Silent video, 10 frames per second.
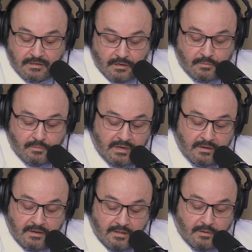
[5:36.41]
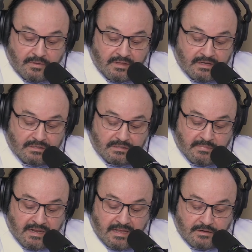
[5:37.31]
When these
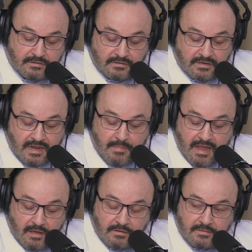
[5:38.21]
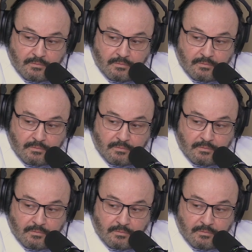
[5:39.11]
medications came out,